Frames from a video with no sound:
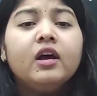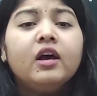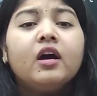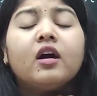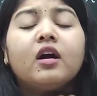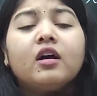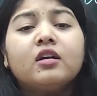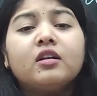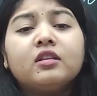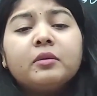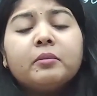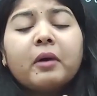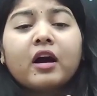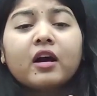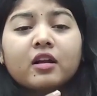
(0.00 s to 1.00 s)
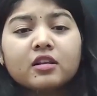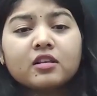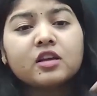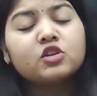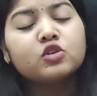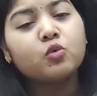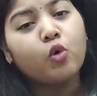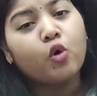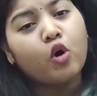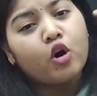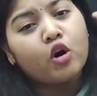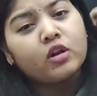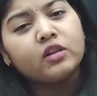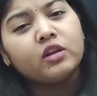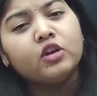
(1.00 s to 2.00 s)
The Bangladesh
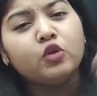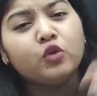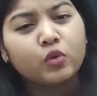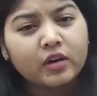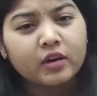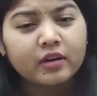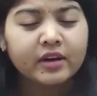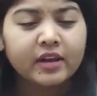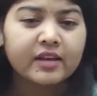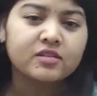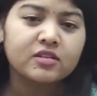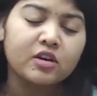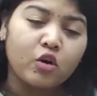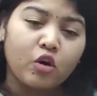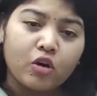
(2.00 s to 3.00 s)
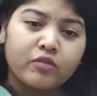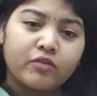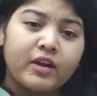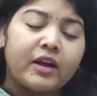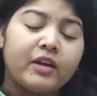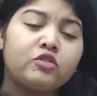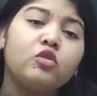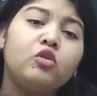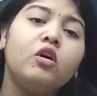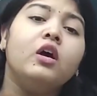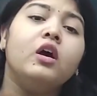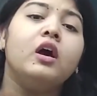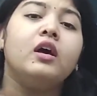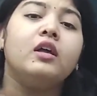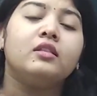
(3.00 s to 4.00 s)
war, the nuclear test and all of that. So
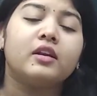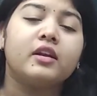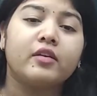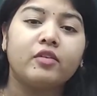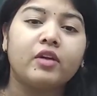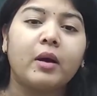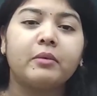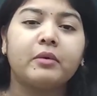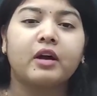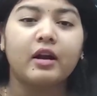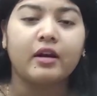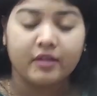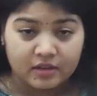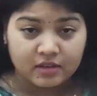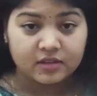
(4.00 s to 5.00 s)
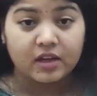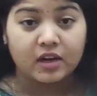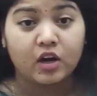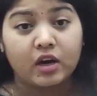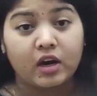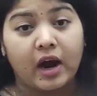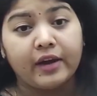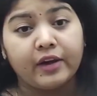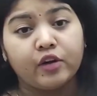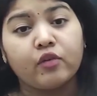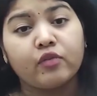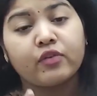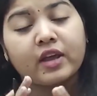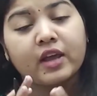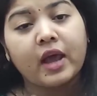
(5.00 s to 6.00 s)
the developed countries, they kind
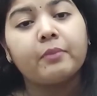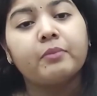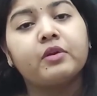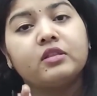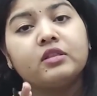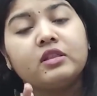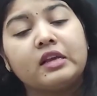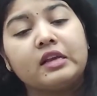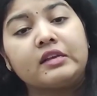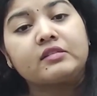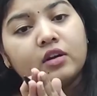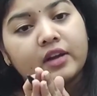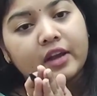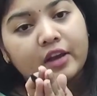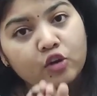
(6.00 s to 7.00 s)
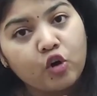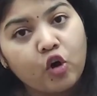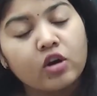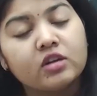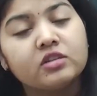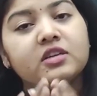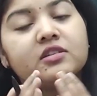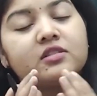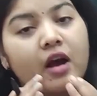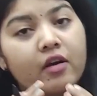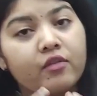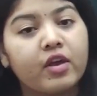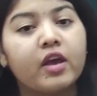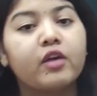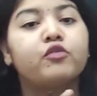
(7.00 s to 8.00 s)
of kept these technologies
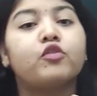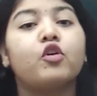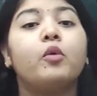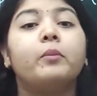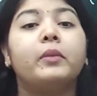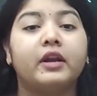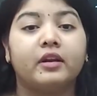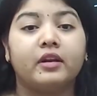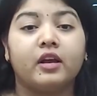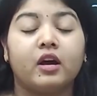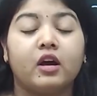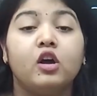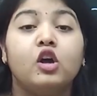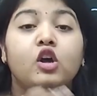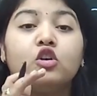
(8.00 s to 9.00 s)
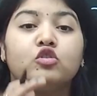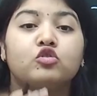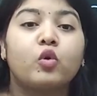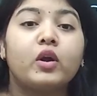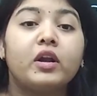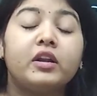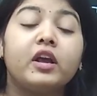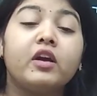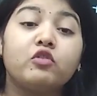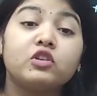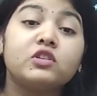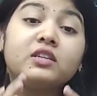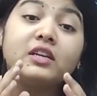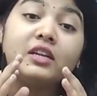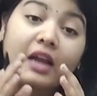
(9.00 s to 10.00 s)
away from India. So India
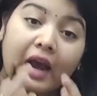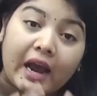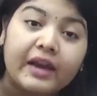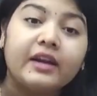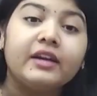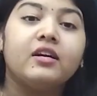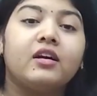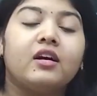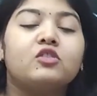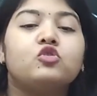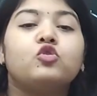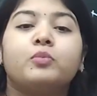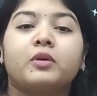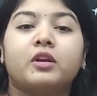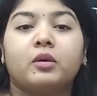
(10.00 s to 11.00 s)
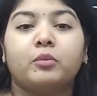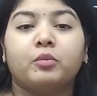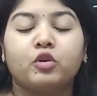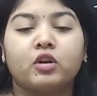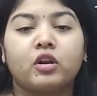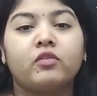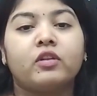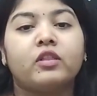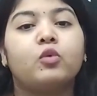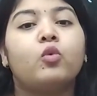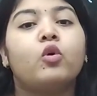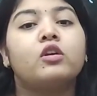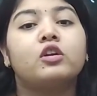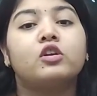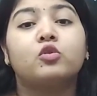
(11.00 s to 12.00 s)
was denied a supercomputer when they
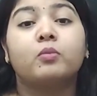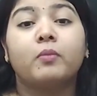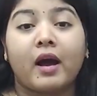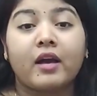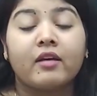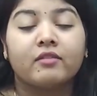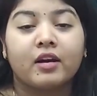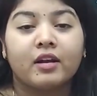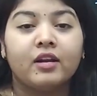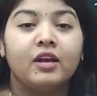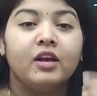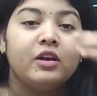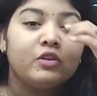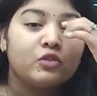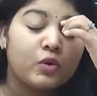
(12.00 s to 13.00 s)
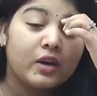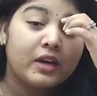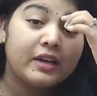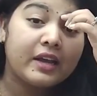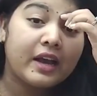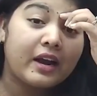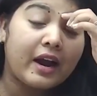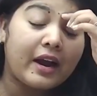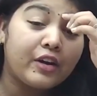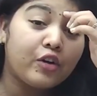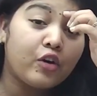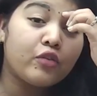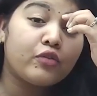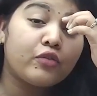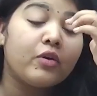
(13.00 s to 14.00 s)
wanted to buy one. So India kind
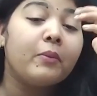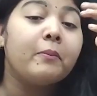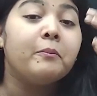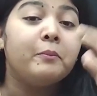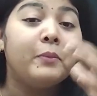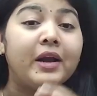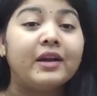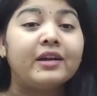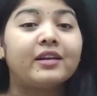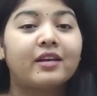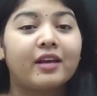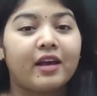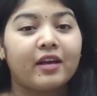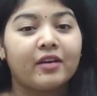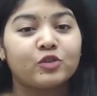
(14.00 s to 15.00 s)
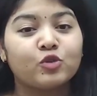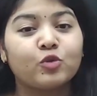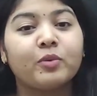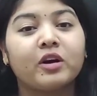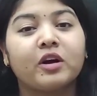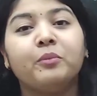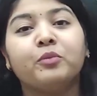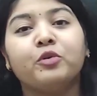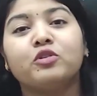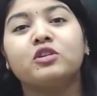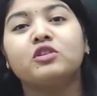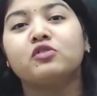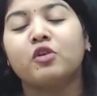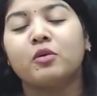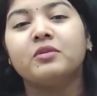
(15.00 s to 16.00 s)
of built
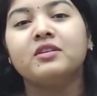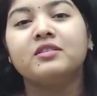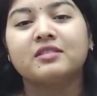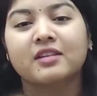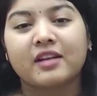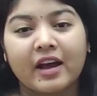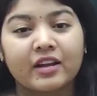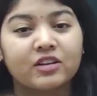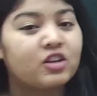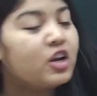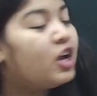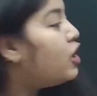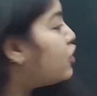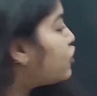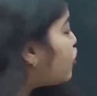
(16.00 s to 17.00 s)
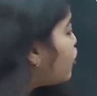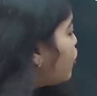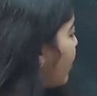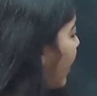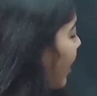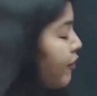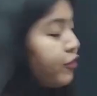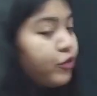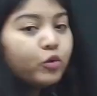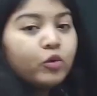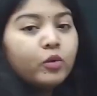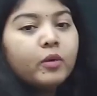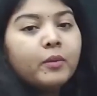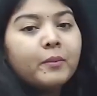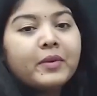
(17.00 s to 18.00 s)
supercomputers from the scratch. So you have
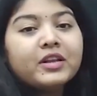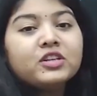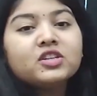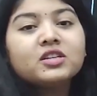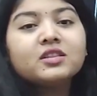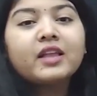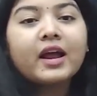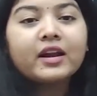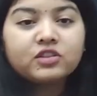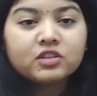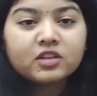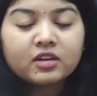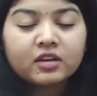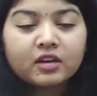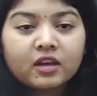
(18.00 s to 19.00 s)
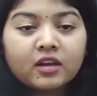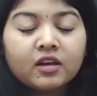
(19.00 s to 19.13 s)
to mention that journey.